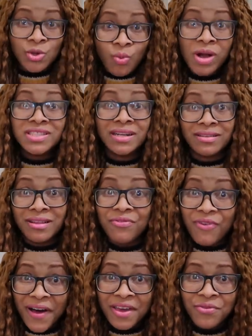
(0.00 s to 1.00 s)
You watch another
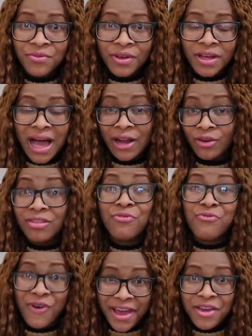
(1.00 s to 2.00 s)
five, and
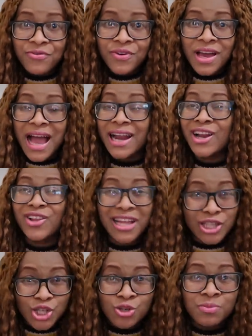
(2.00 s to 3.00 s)

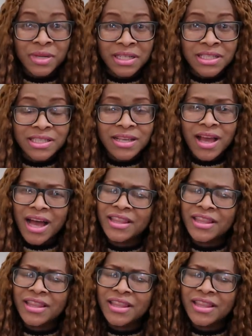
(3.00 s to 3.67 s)
another 2 minutes,